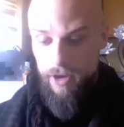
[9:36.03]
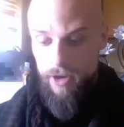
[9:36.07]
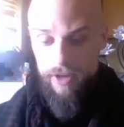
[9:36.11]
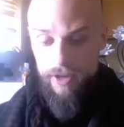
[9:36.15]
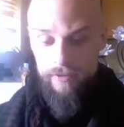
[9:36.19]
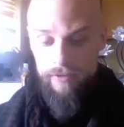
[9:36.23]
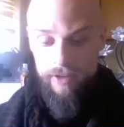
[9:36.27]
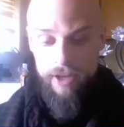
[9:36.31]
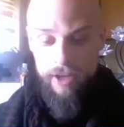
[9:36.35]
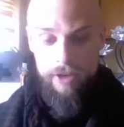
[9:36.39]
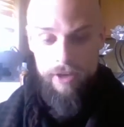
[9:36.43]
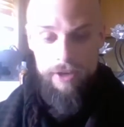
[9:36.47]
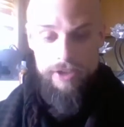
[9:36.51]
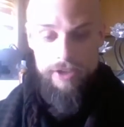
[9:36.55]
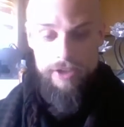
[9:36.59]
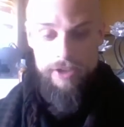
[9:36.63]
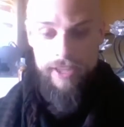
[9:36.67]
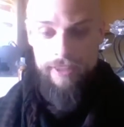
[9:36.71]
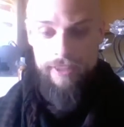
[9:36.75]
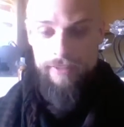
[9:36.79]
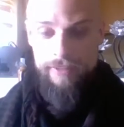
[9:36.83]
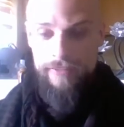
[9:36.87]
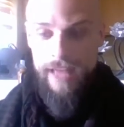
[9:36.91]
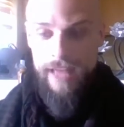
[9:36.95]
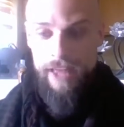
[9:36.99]
don't even
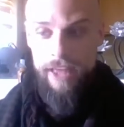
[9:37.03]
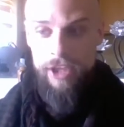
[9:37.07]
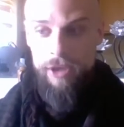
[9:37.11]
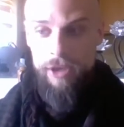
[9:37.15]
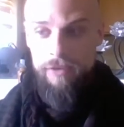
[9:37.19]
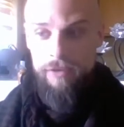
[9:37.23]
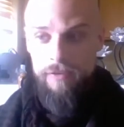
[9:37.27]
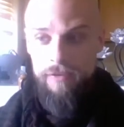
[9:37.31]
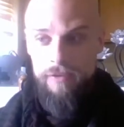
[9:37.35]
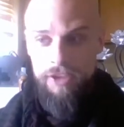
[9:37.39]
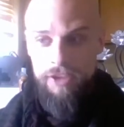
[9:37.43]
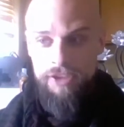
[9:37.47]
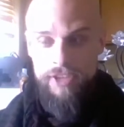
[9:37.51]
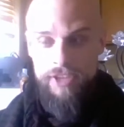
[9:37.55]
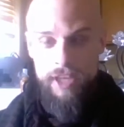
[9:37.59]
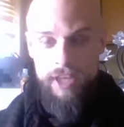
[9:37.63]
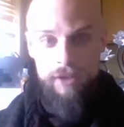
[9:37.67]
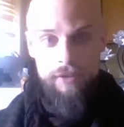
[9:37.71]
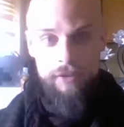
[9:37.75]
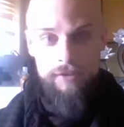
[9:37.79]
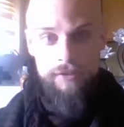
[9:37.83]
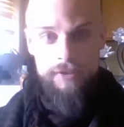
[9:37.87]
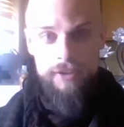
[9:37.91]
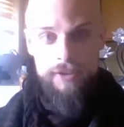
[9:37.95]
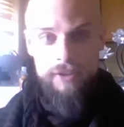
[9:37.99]
understand the value of
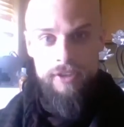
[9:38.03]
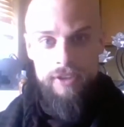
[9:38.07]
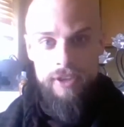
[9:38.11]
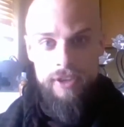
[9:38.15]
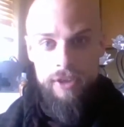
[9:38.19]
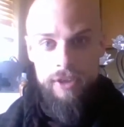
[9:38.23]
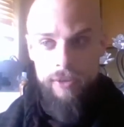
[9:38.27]
ourselves.